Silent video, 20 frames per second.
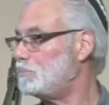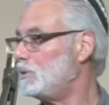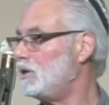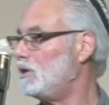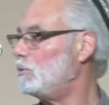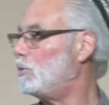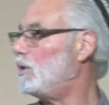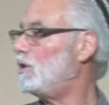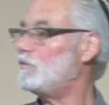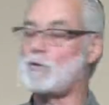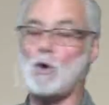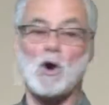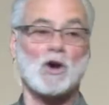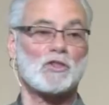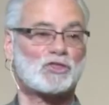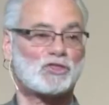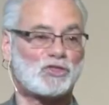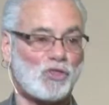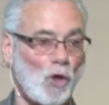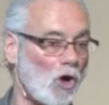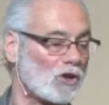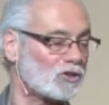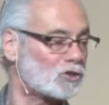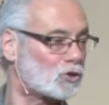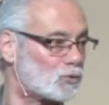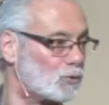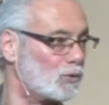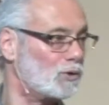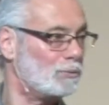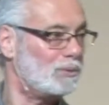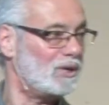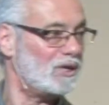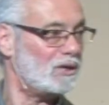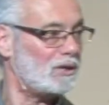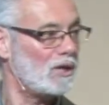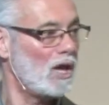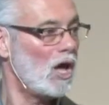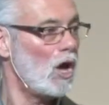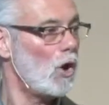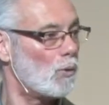be, whatever our thoughts would
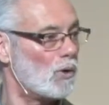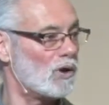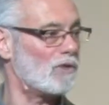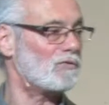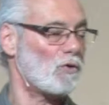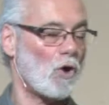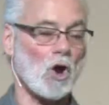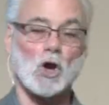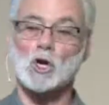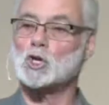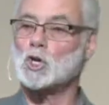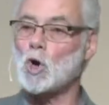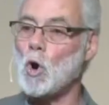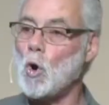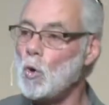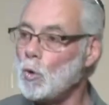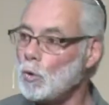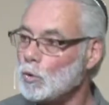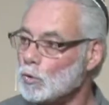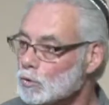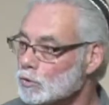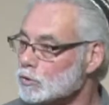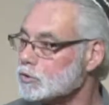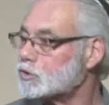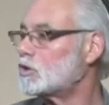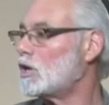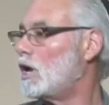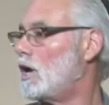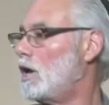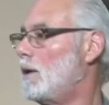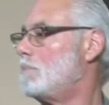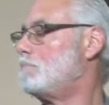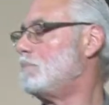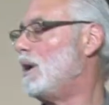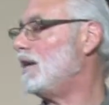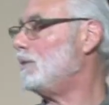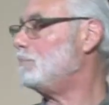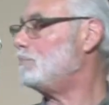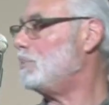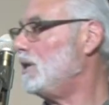be, whatever our goals
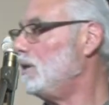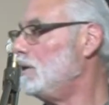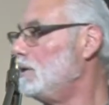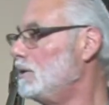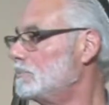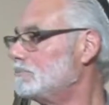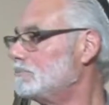might be.